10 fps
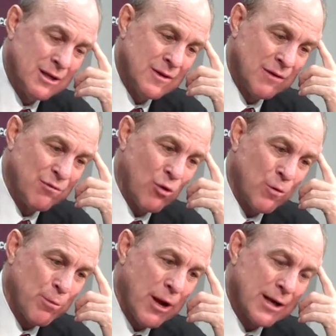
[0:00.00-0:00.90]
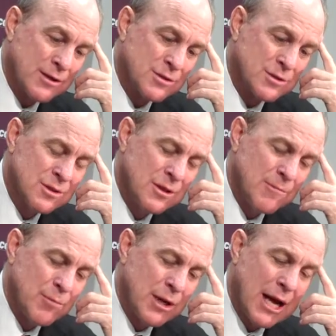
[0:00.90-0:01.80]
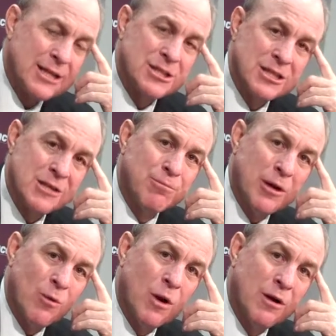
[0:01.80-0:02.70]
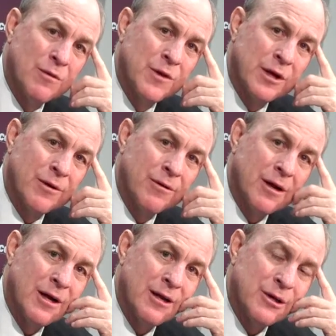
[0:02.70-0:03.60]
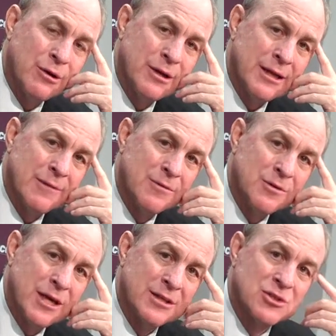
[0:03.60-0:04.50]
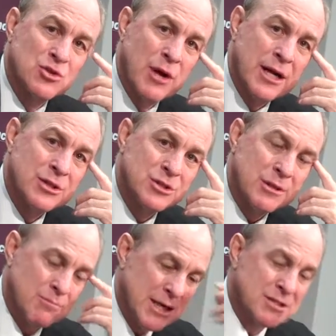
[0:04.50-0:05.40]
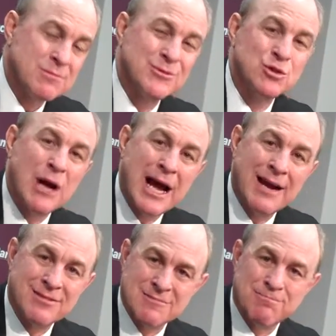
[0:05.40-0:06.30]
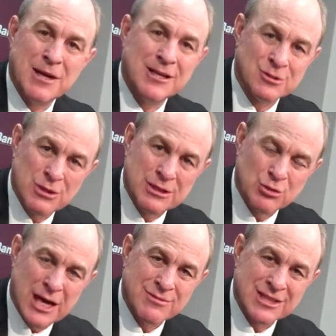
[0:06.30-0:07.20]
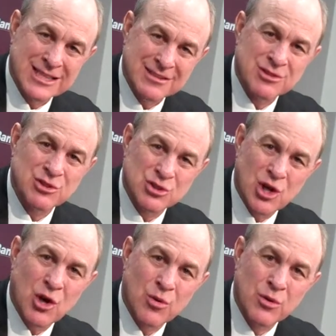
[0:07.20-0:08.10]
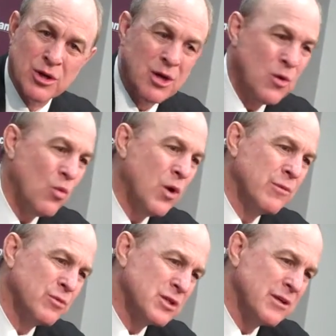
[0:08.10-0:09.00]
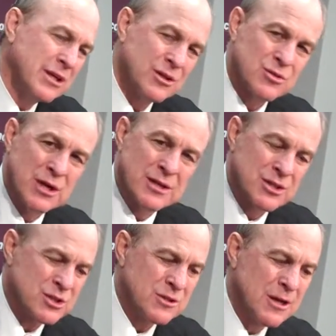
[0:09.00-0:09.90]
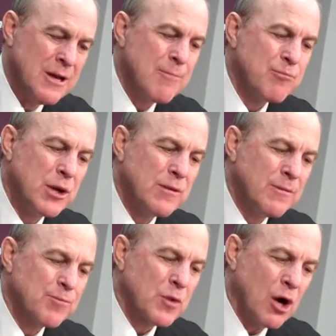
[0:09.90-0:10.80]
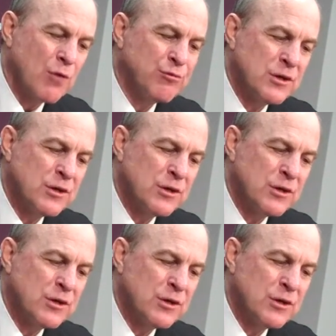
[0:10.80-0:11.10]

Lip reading: In that fourth practice. But IJ did play well in there during that stretch and made some drives, some penetrating drives against the zone. One was, I think, a transition. But our